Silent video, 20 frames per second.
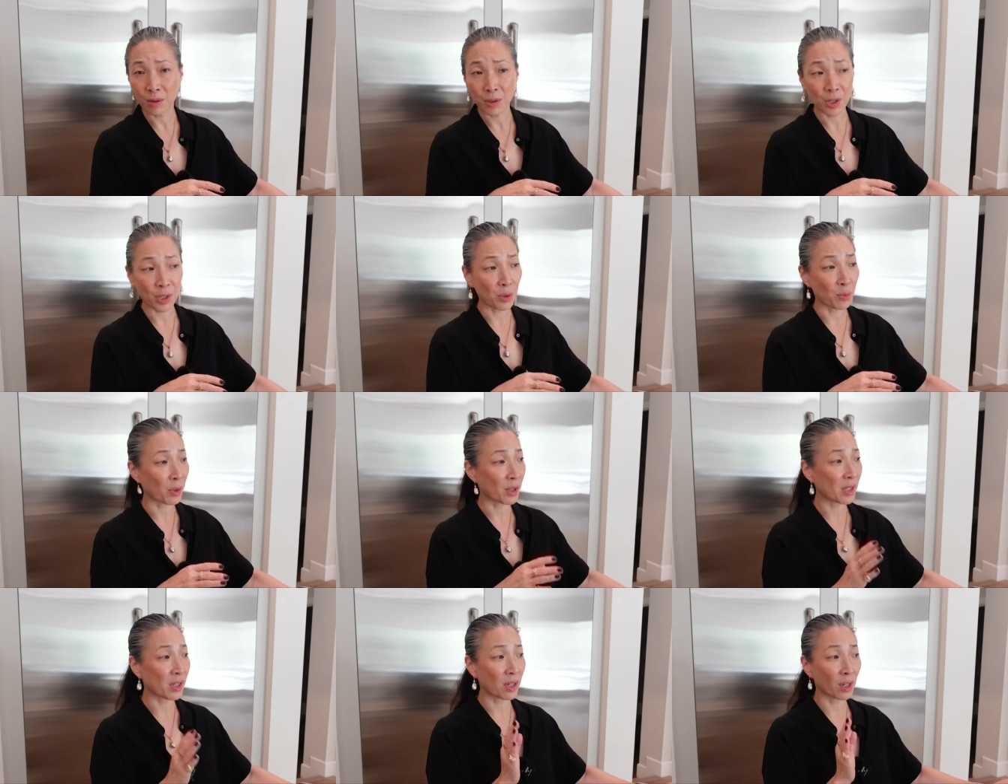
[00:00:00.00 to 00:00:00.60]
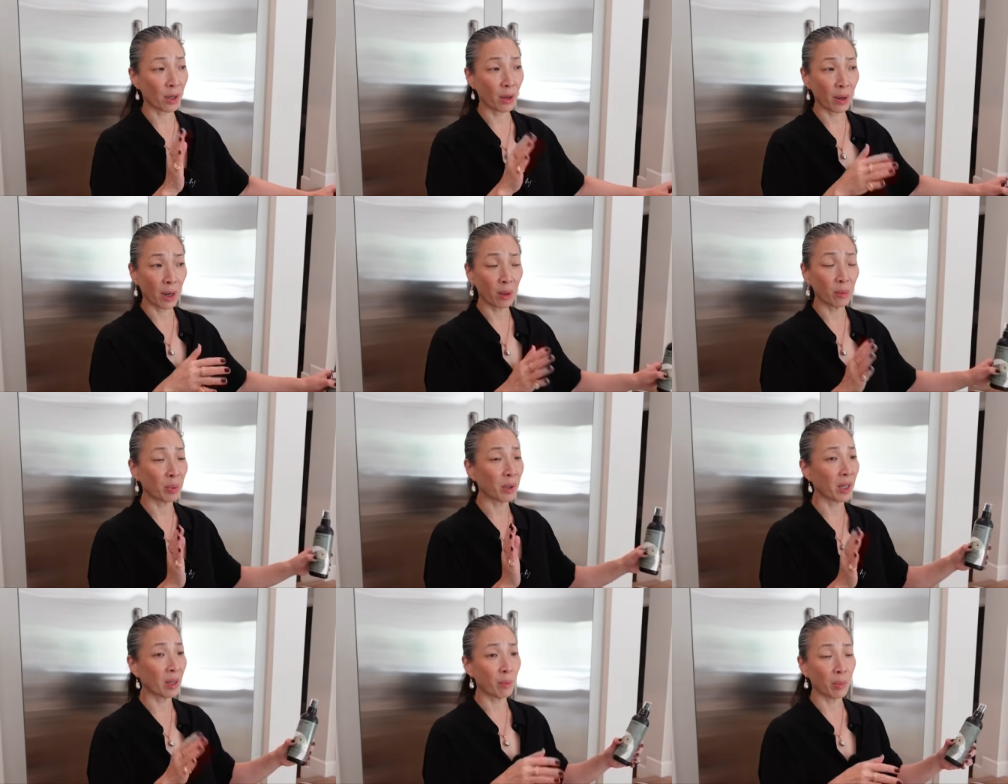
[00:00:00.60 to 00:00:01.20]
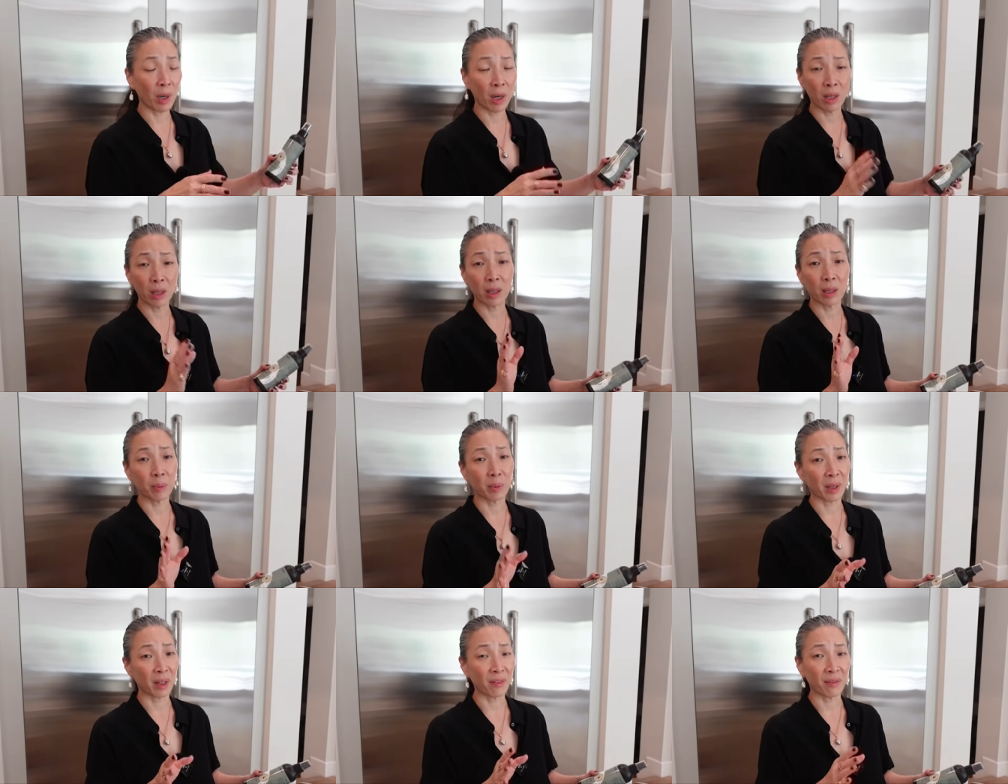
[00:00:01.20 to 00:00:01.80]
She wants to go out, play bally,
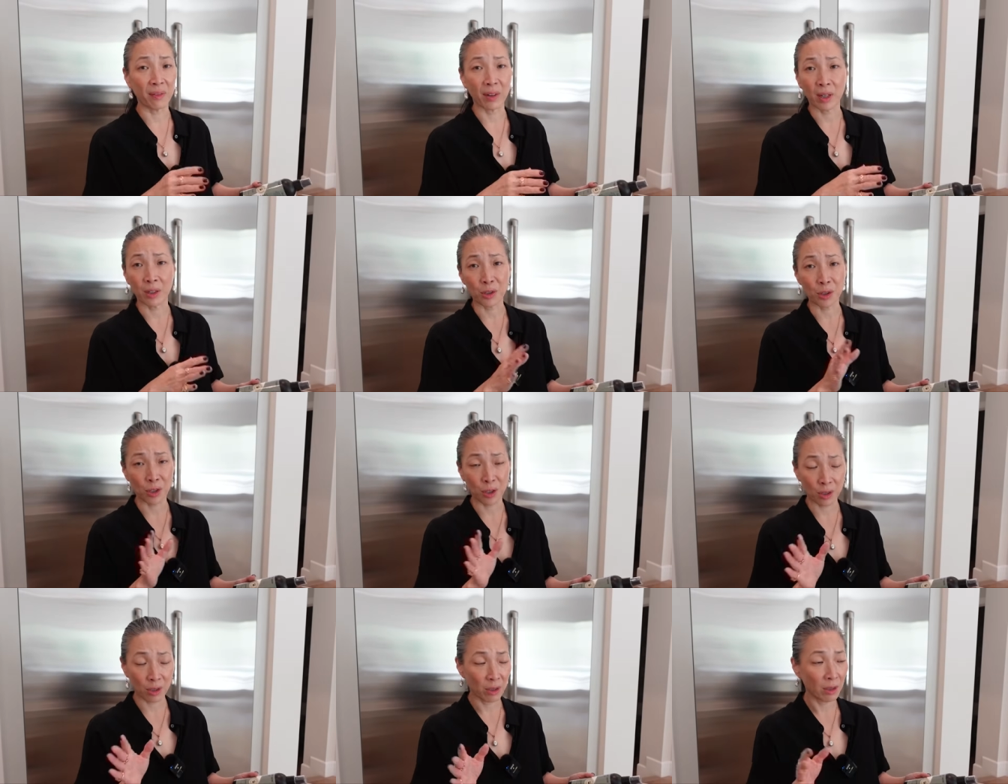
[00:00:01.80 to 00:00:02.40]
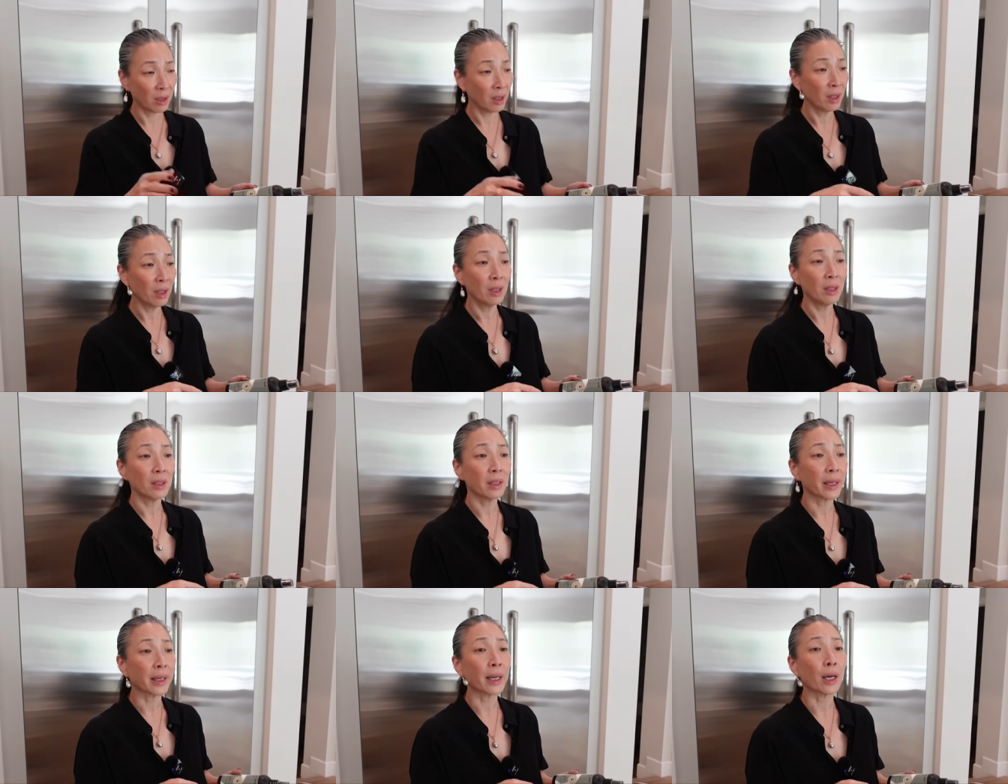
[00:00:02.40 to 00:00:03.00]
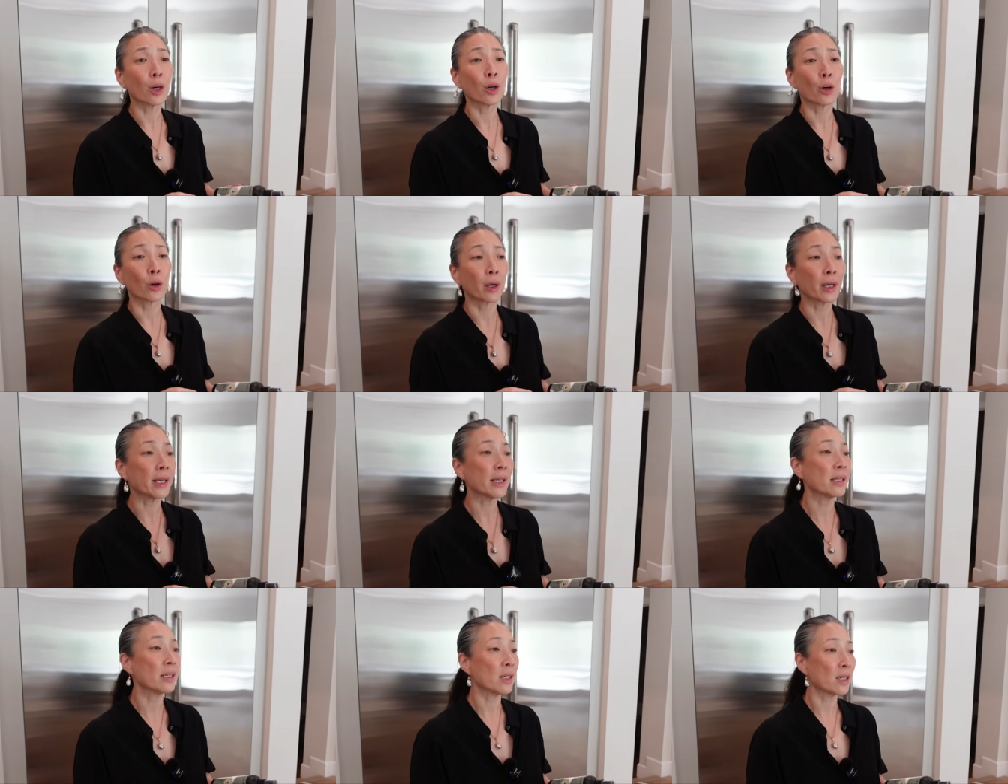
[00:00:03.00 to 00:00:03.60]
play fetch, like a
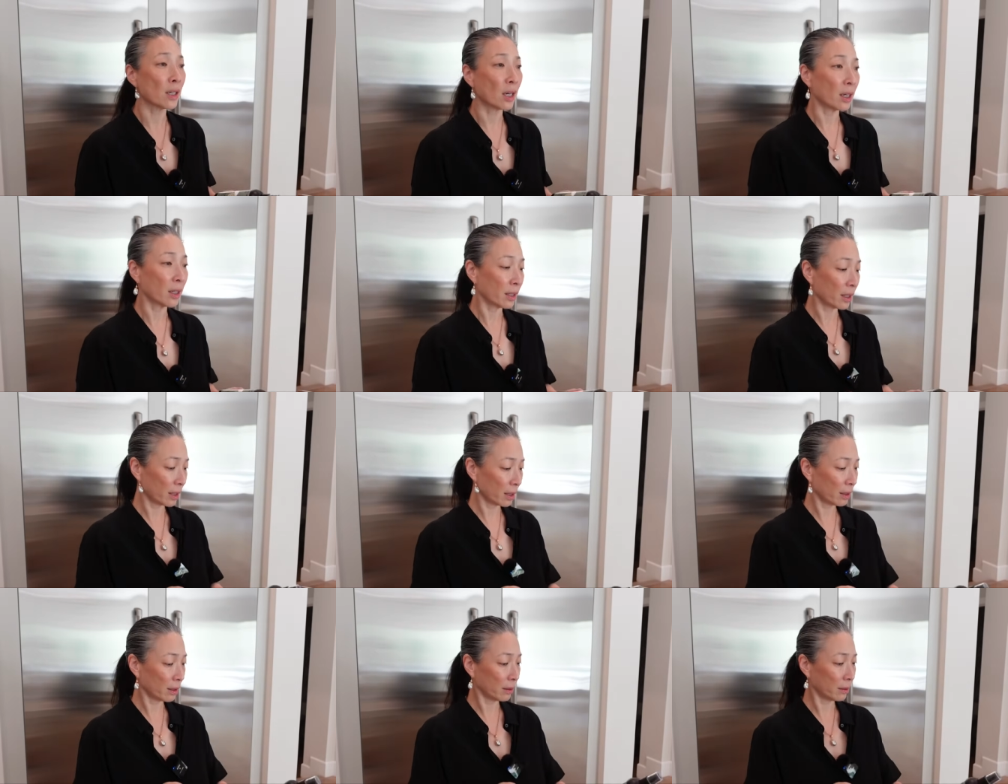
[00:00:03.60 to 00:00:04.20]
crazy doggy.